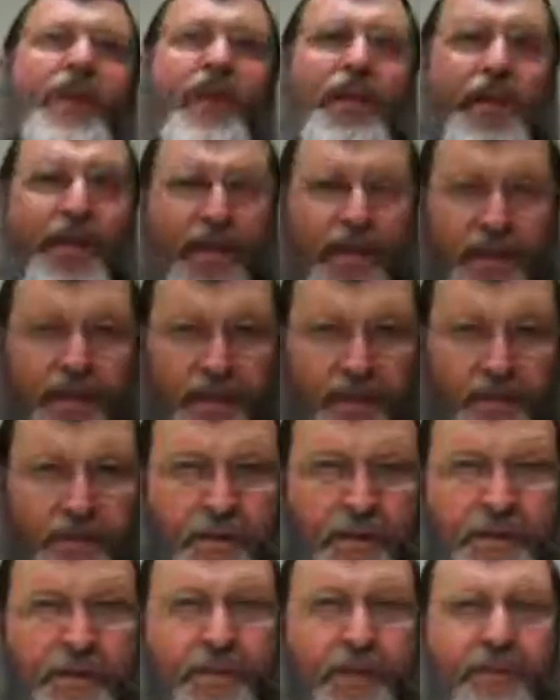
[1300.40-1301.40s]
Uh,
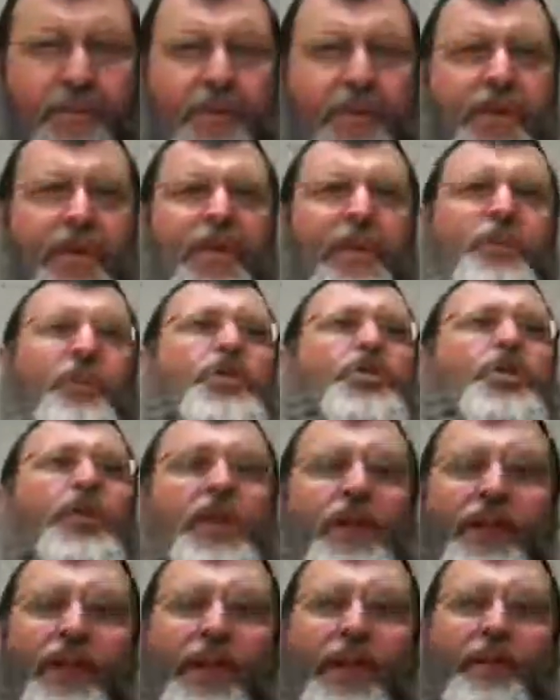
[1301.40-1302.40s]
there's some. Uh, I'm not sure
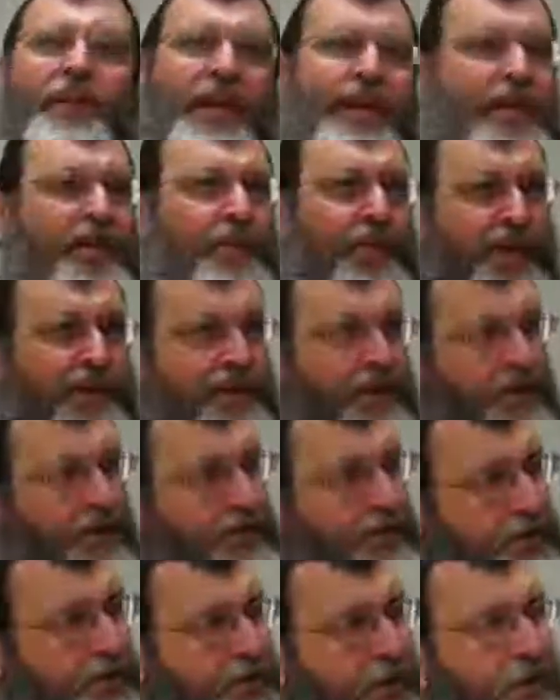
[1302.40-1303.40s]
that they're going to make it back to
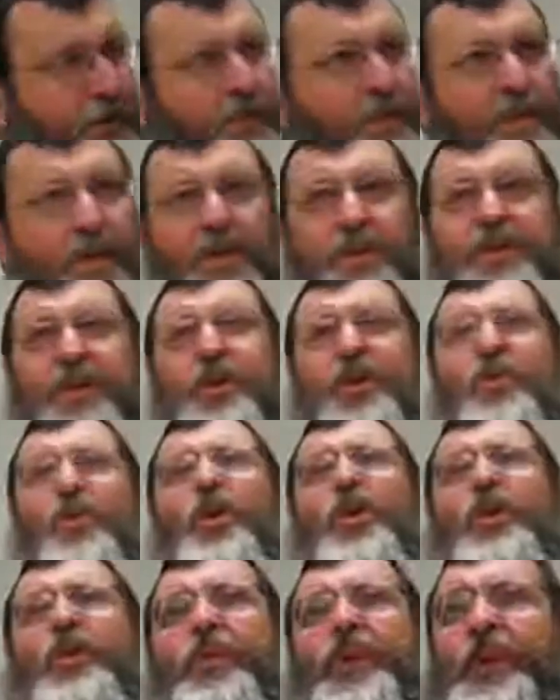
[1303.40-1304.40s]
Eretz Yisrael, but those that are
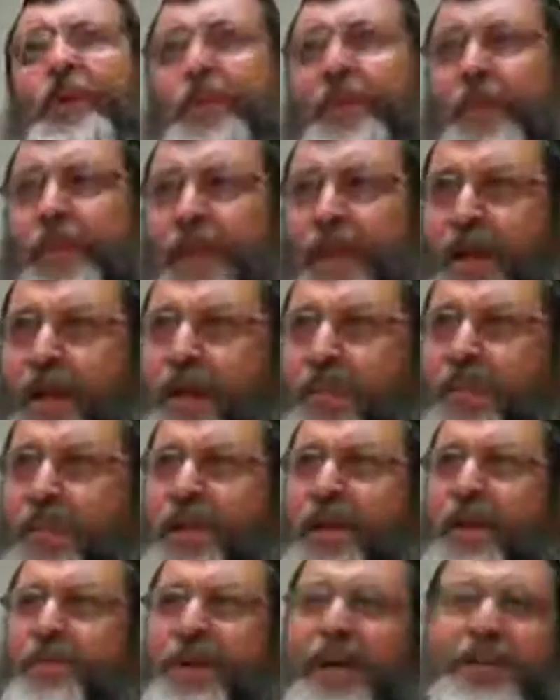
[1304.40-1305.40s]
worthy will
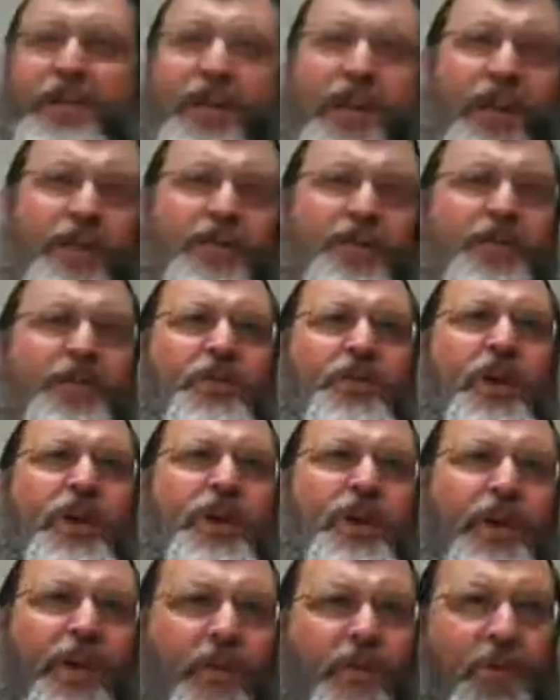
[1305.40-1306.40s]
come back to Eretz
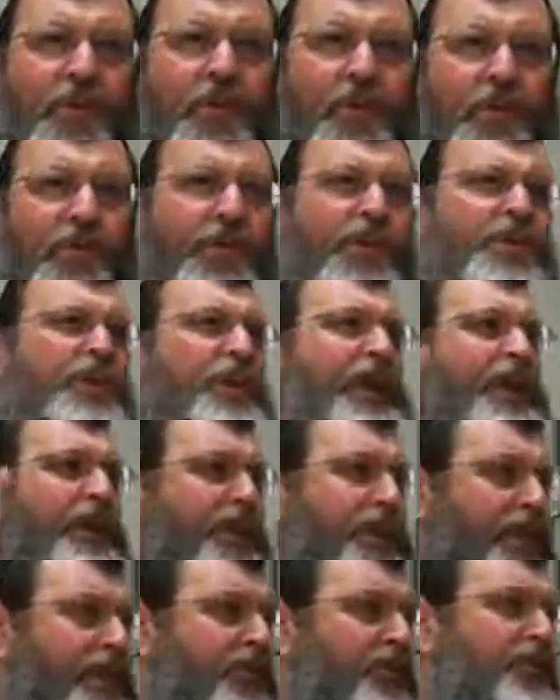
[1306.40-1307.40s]
Yisrael, and we'll all be together
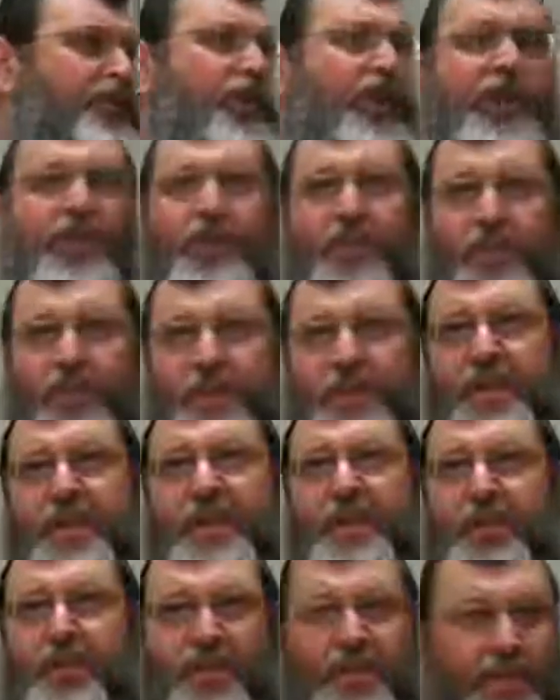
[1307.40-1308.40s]
in Eretz Yisrael, and you'll be sitting
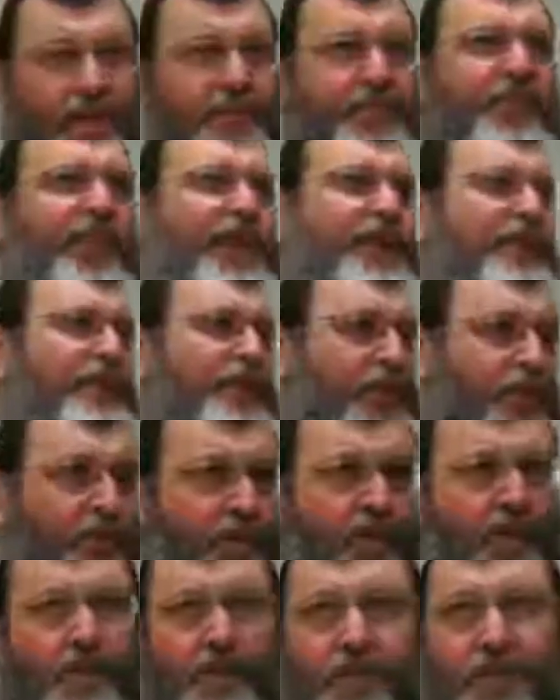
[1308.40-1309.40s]
in your same place in your
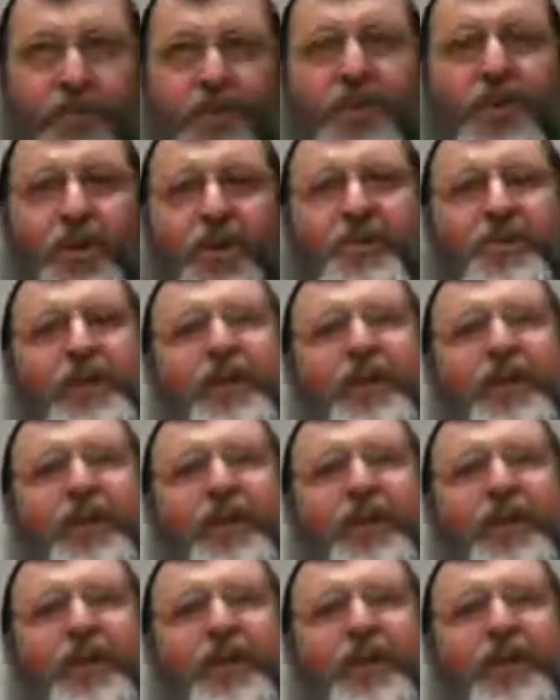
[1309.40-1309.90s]
Mokum Kavur,